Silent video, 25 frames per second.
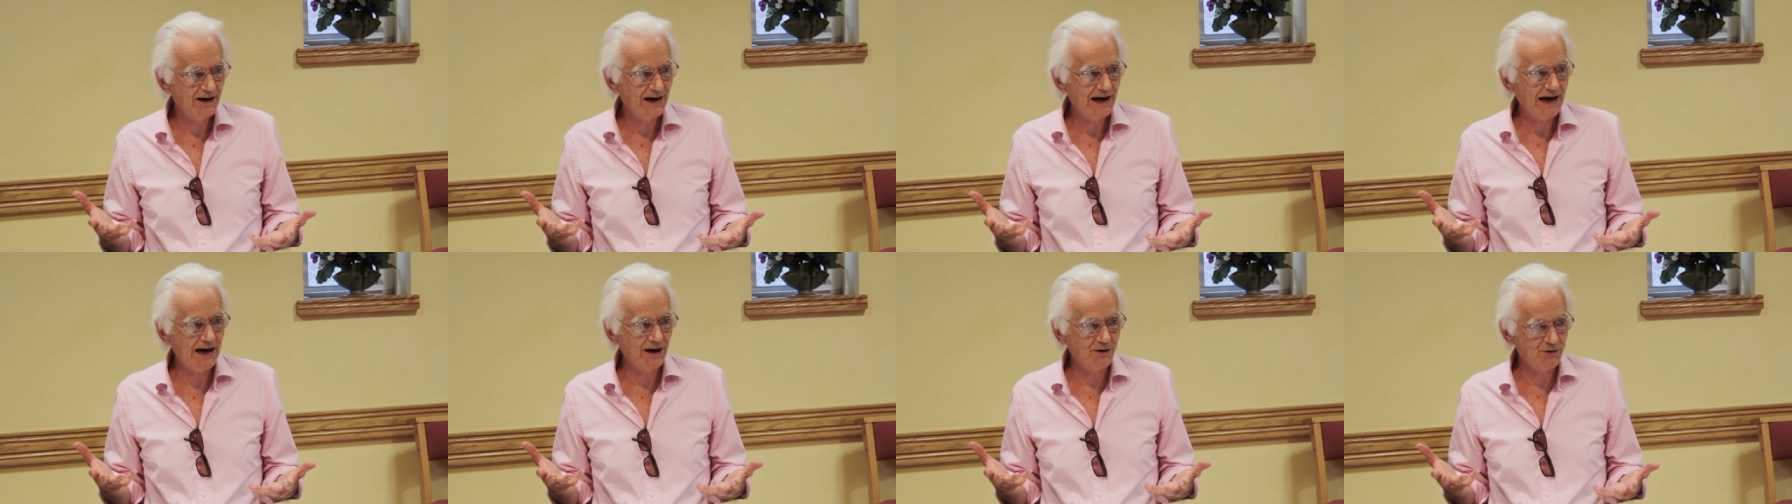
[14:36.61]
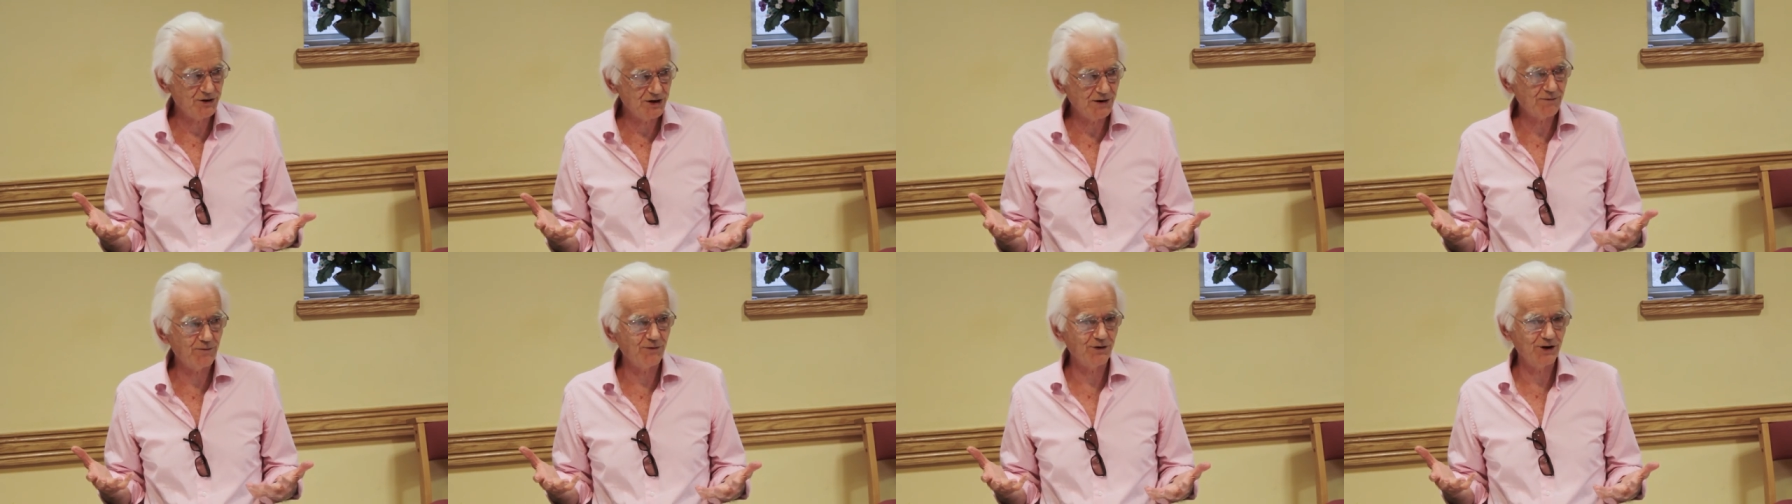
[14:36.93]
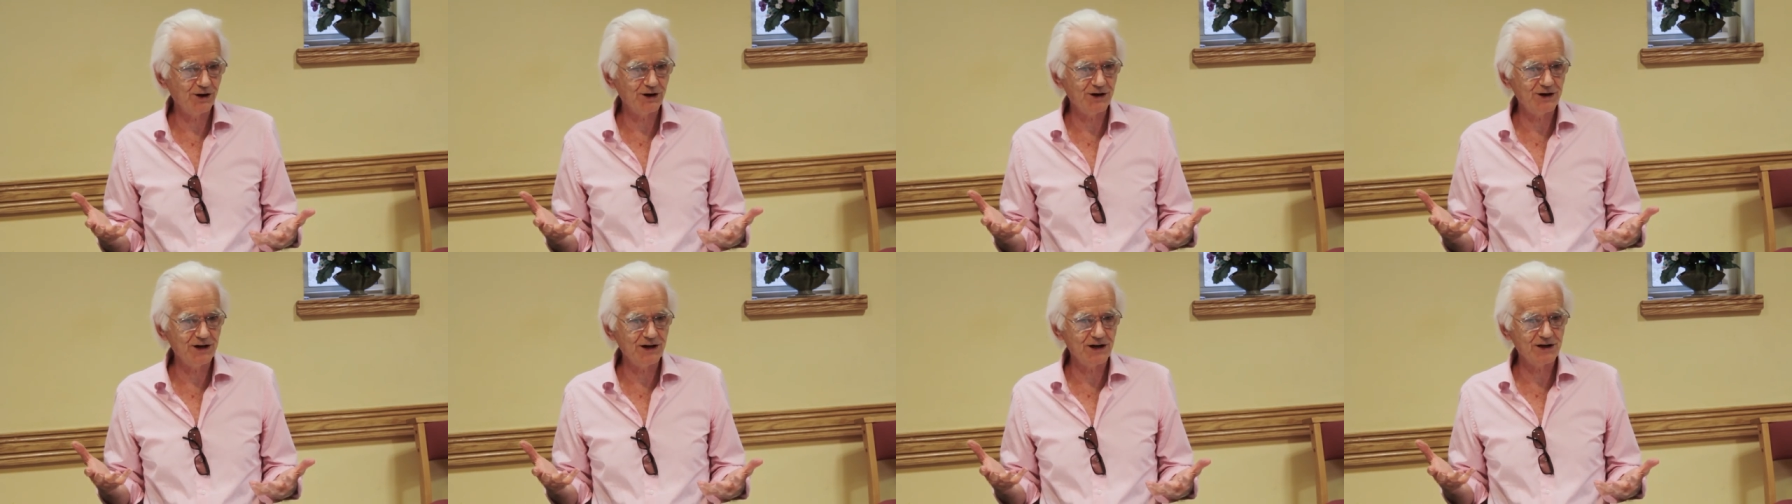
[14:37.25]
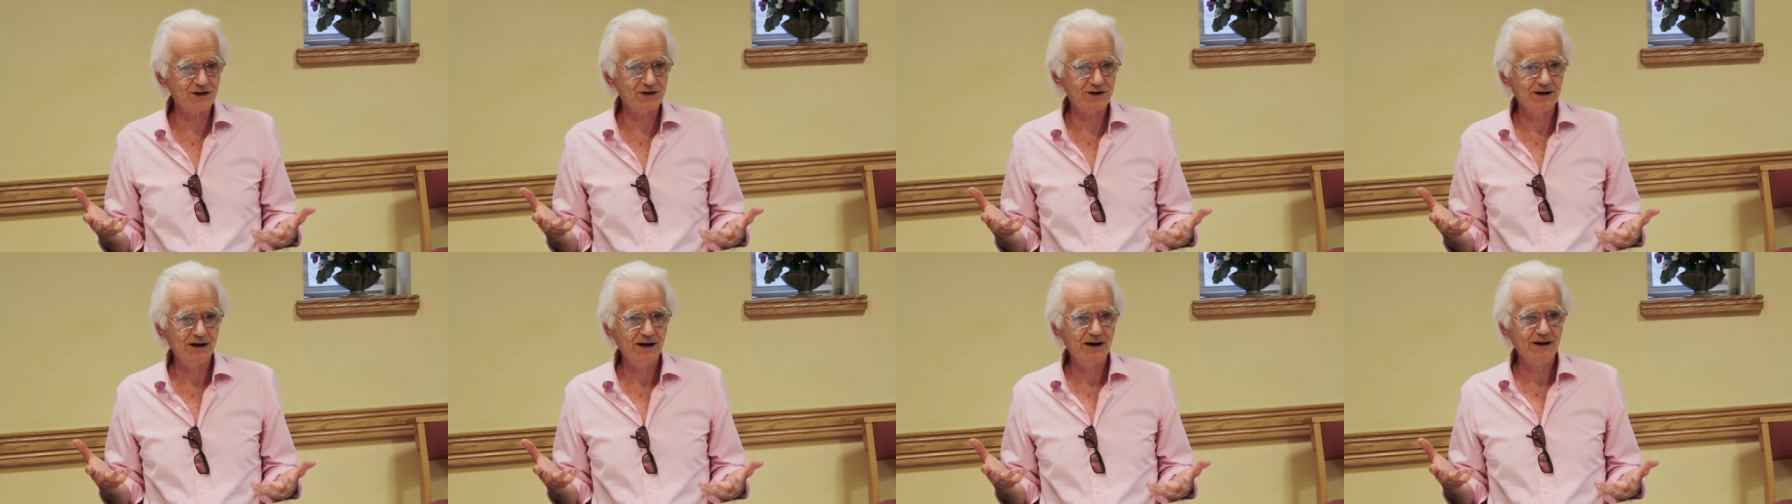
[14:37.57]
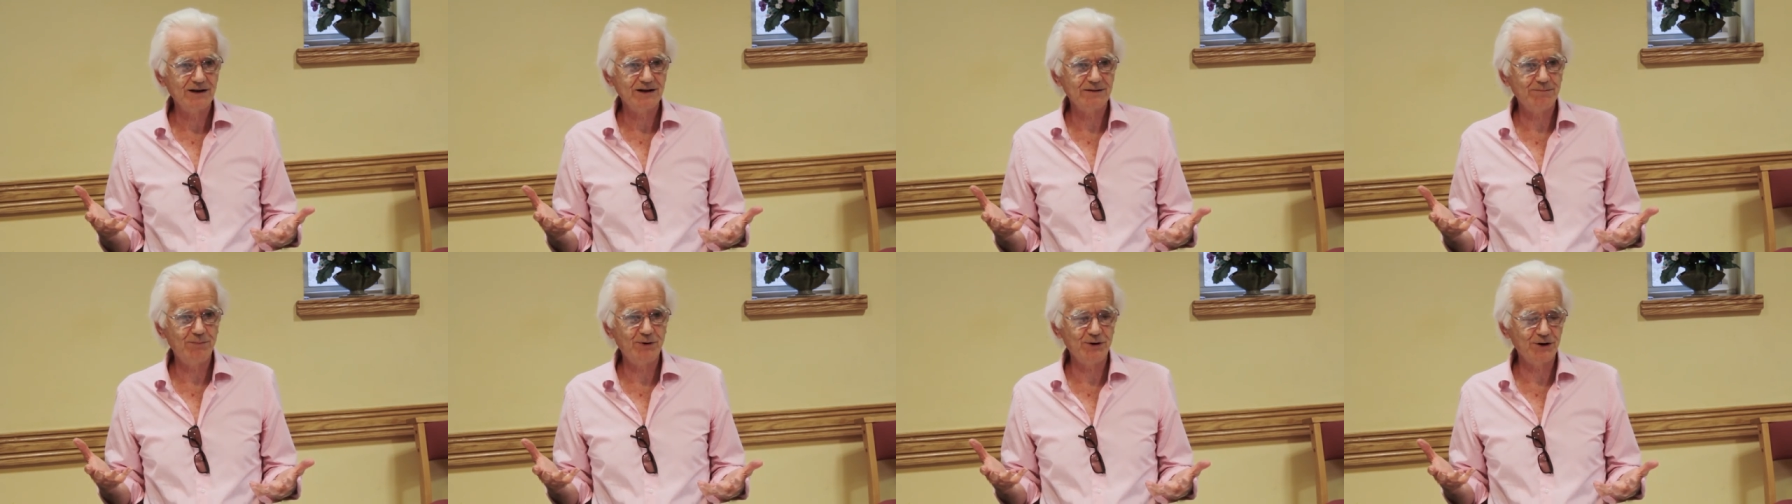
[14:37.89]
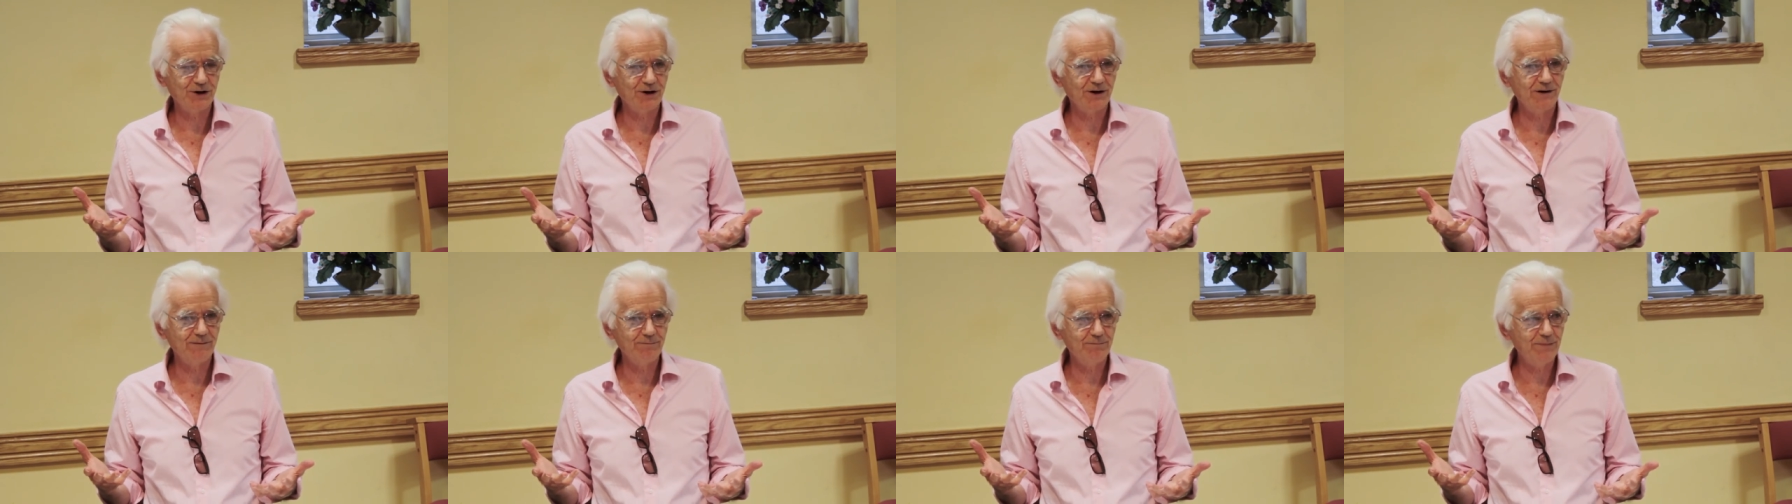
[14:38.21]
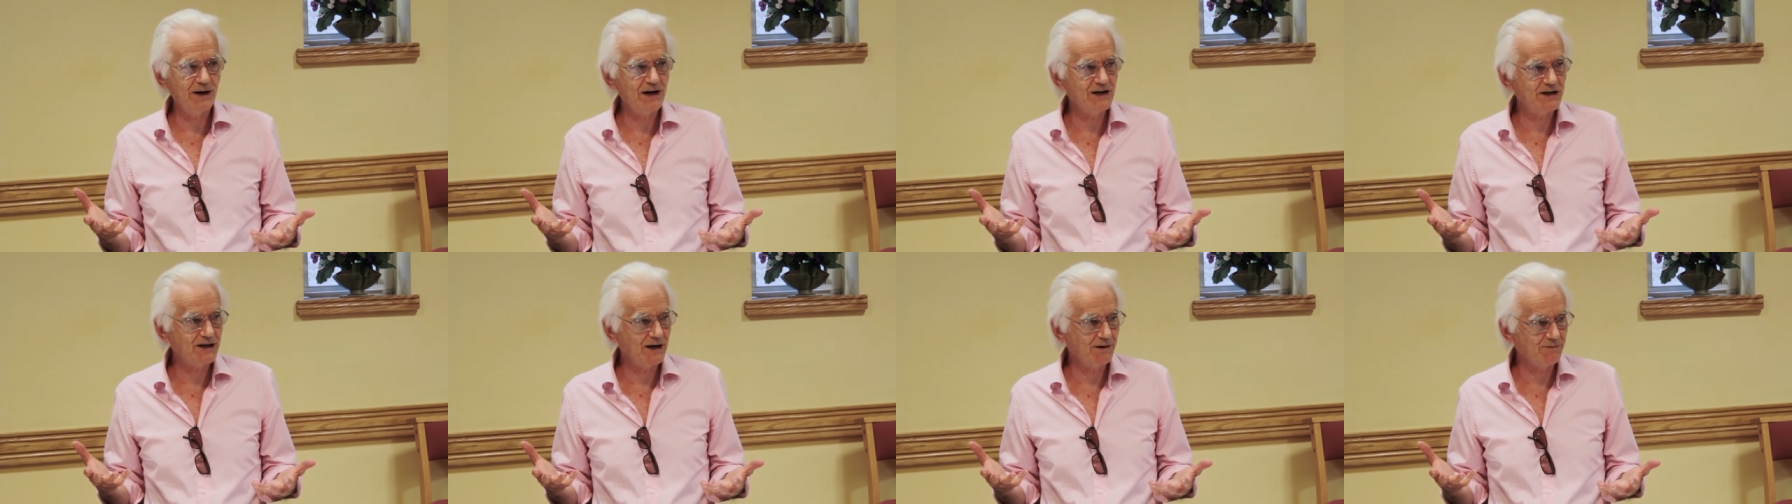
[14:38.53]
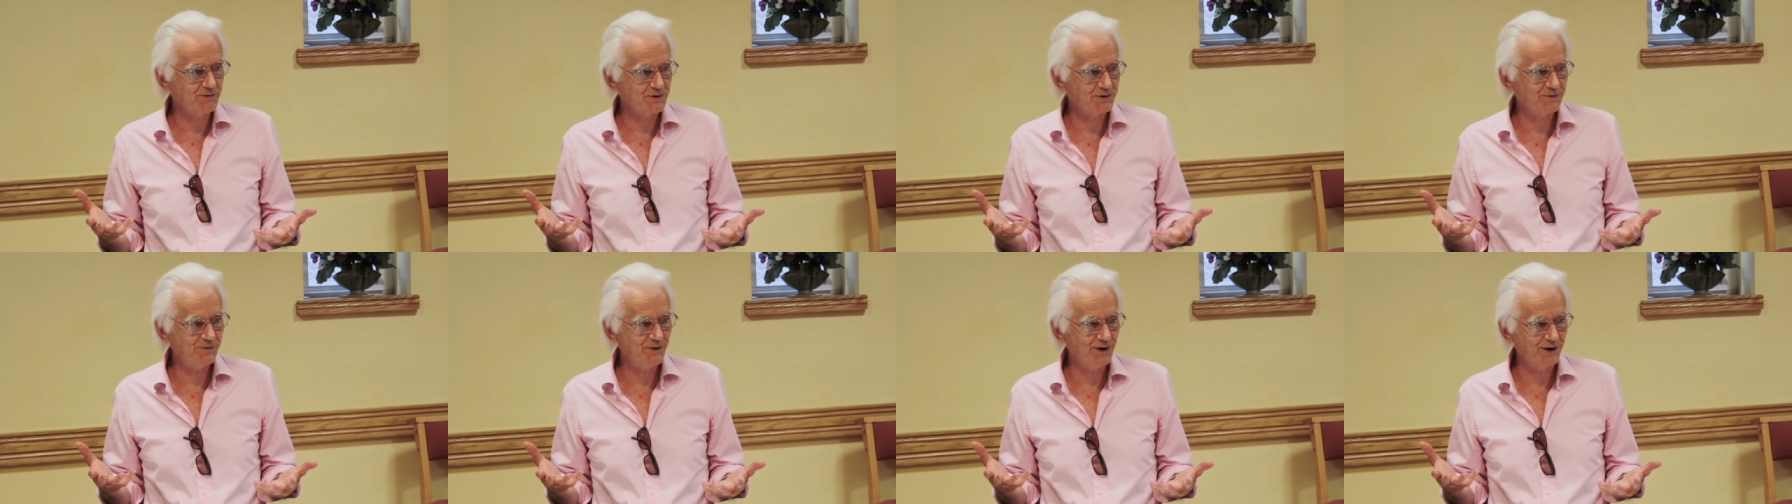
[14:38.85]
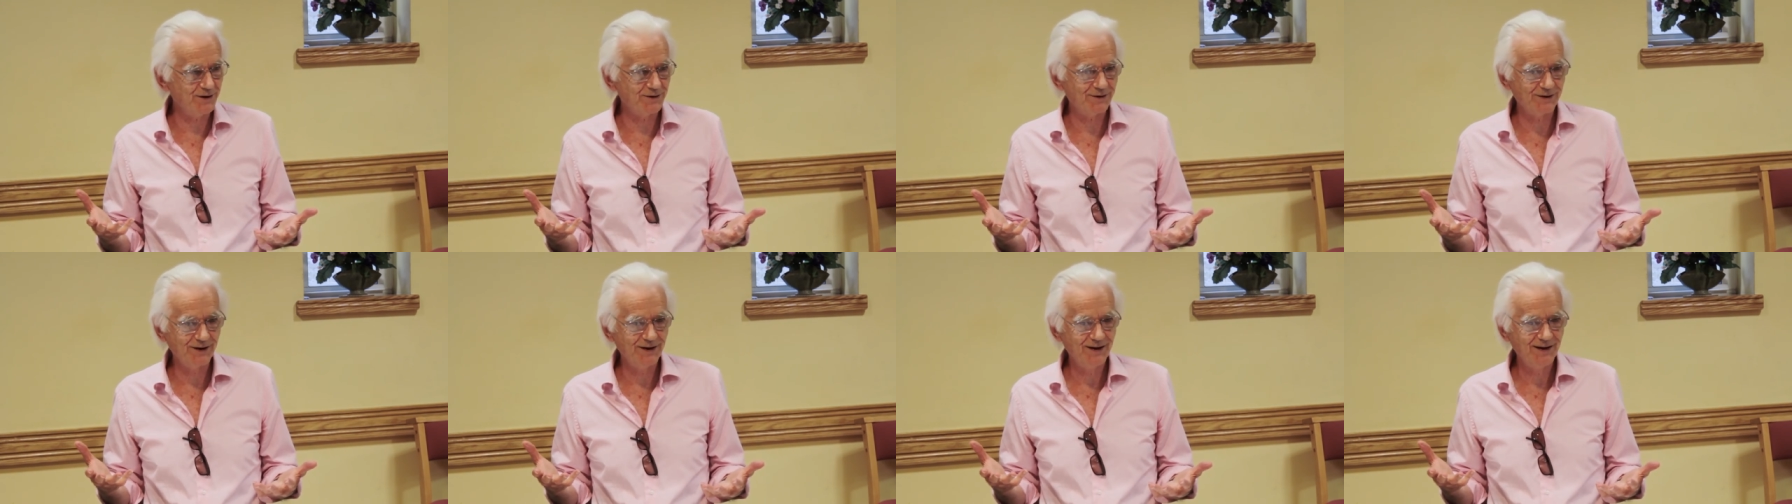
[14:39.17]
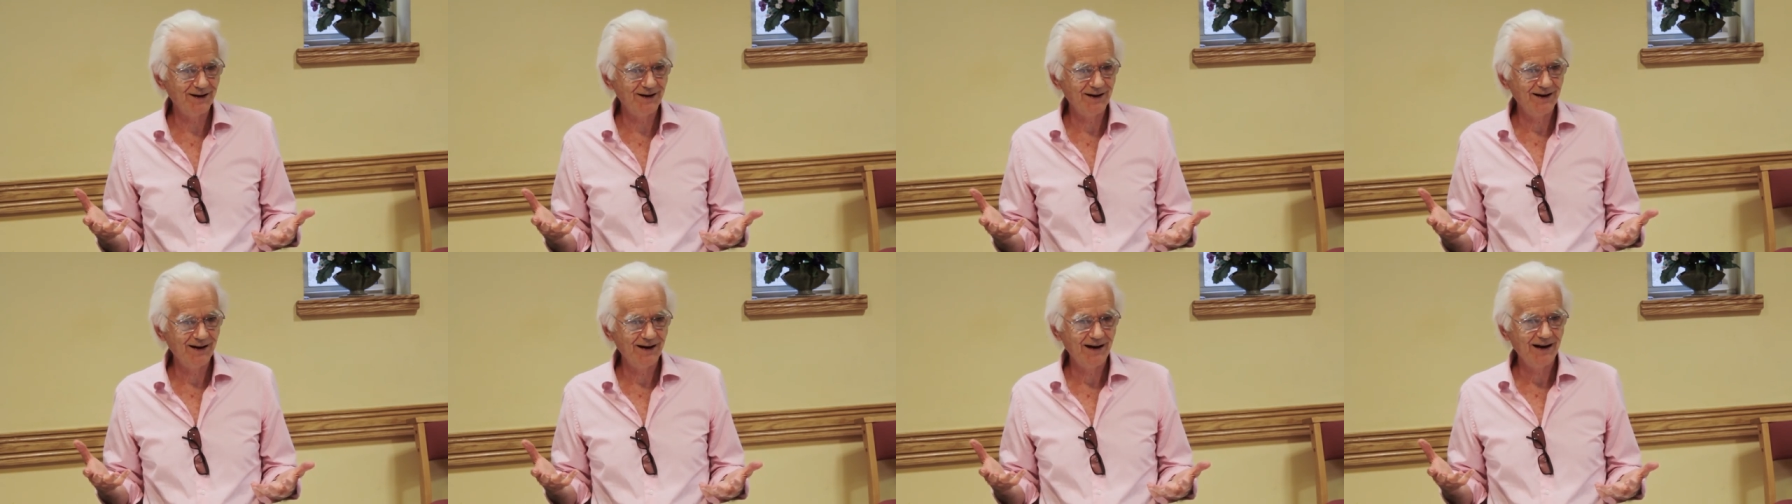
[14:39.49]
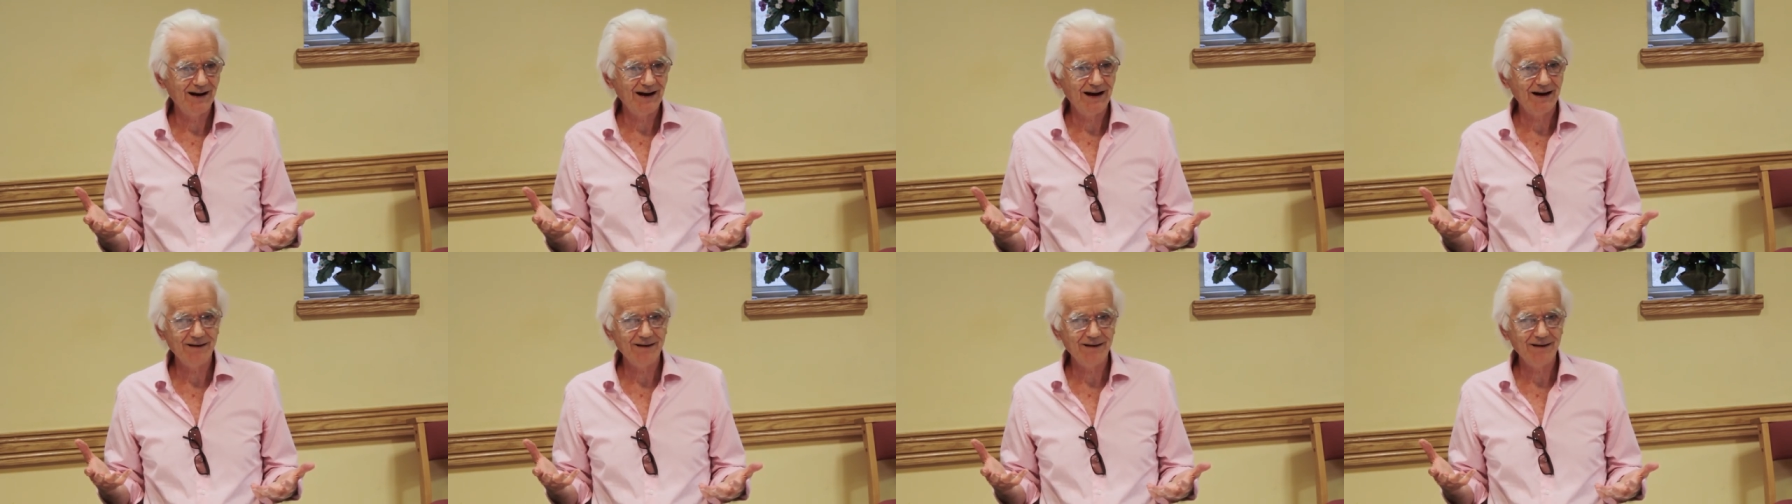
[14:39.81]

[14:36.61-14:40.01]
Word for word: how different it is to putting on Beethoven's Fifth. Yeah.